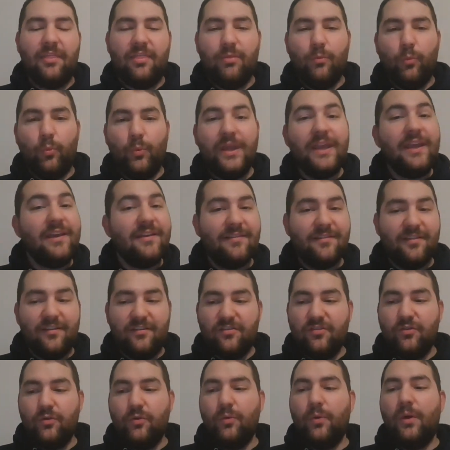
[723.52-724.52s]
week to
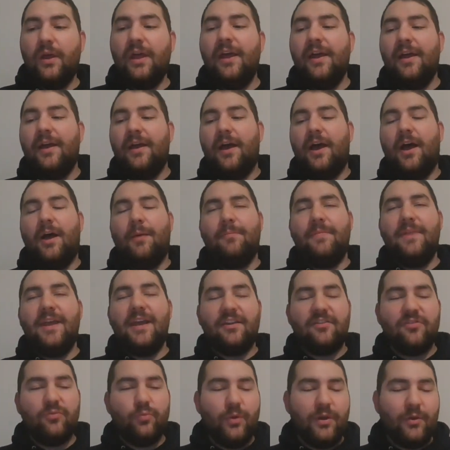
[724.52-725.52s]
do.
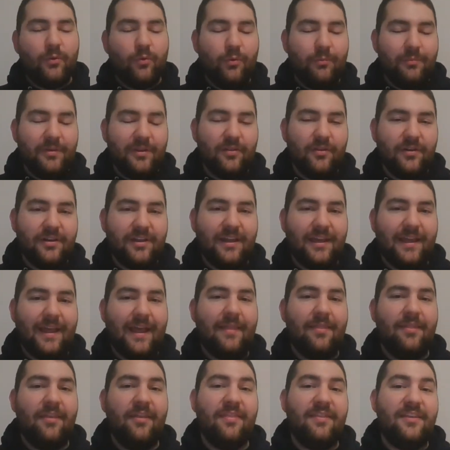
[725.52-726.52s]
Next week, we'll be looking
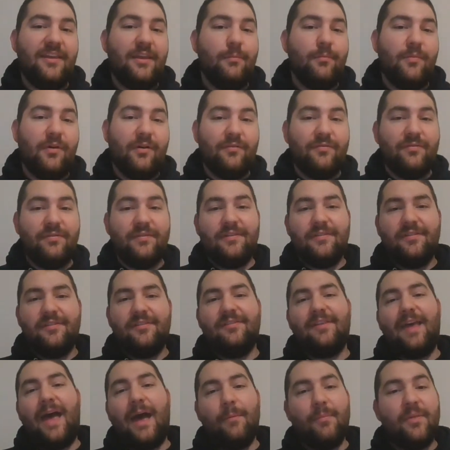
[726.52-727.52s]
at the theme of
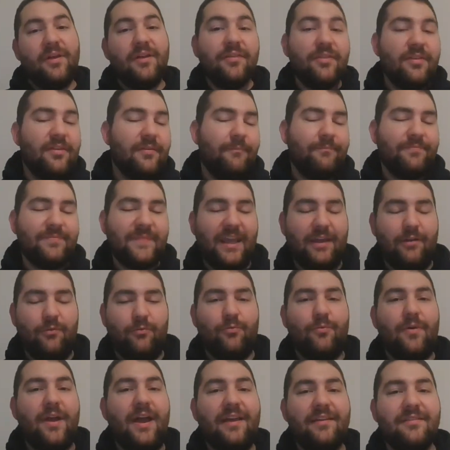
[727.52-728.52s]
Sabbath
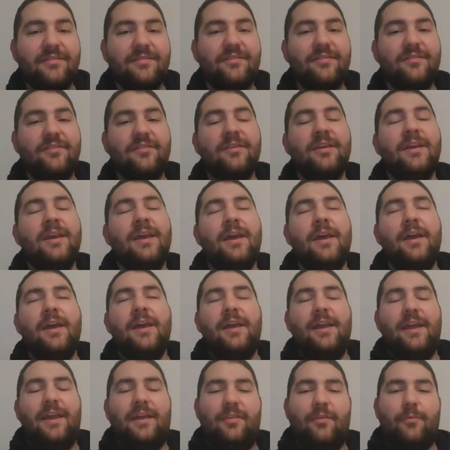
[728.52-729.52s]
and rest
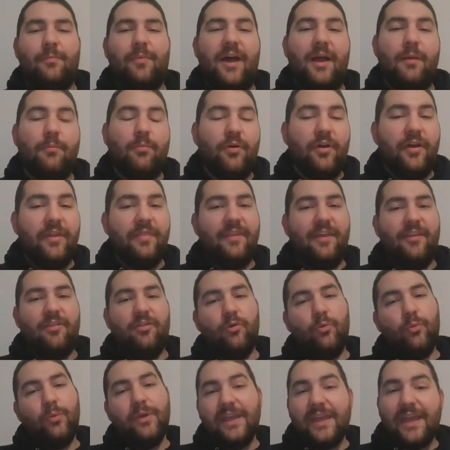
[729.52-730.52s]
in the Bible. And then
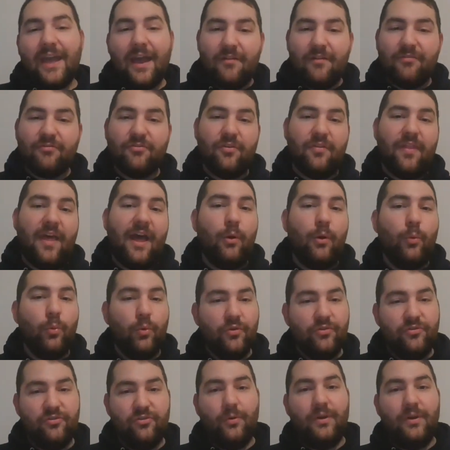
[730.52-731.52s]
the week after that,
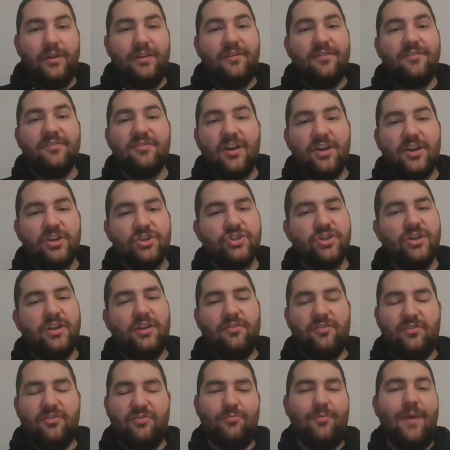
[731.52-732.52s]
we'll do a
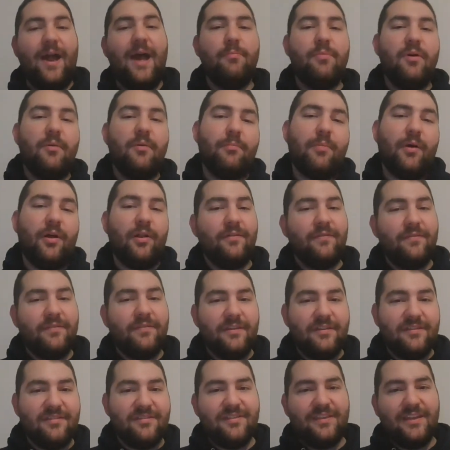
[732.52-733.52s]
discussion to wrap up all of
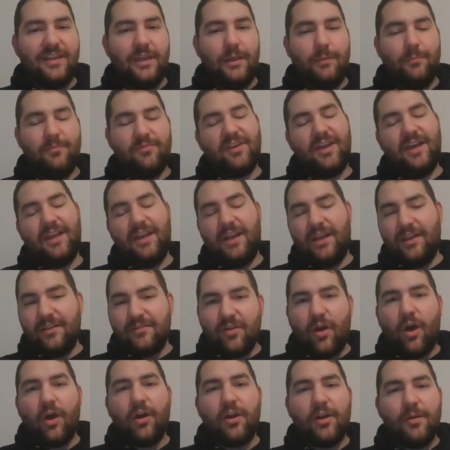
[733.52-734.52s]
these themes, kind of
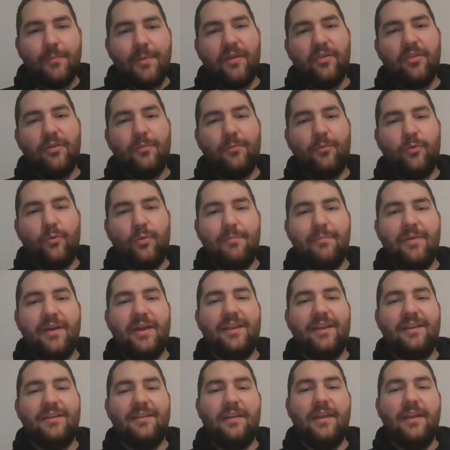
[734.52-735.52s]
talk about them a wee bit